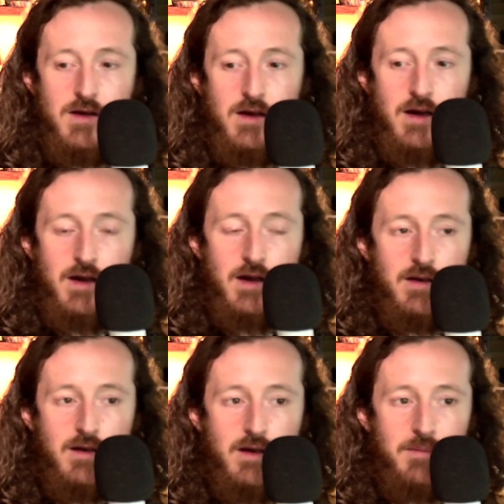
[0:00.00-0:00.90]

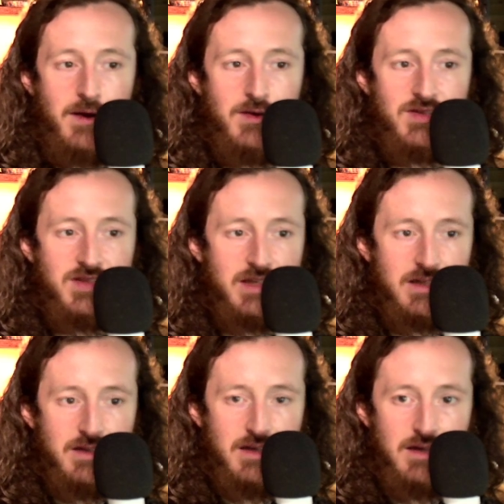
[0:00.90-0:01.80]
and
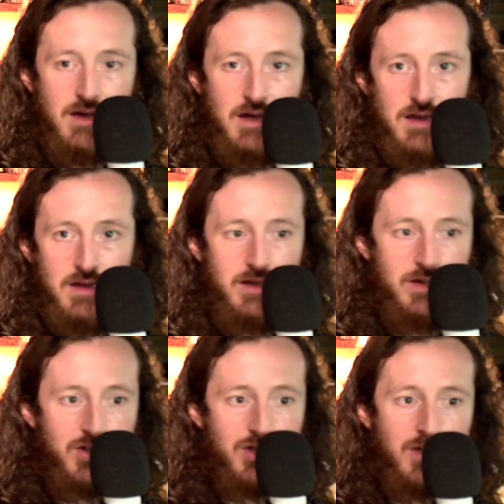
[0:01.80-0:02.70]
parasitically
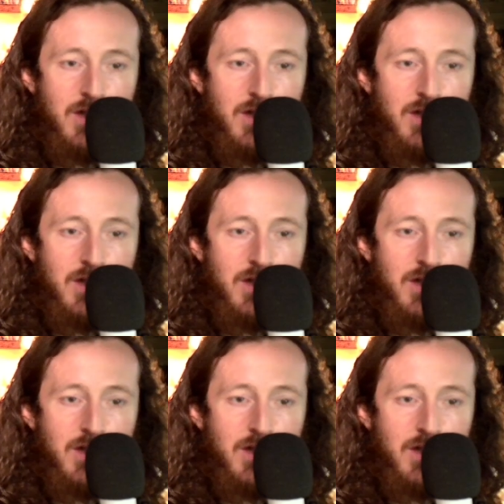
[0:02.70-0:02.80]
leach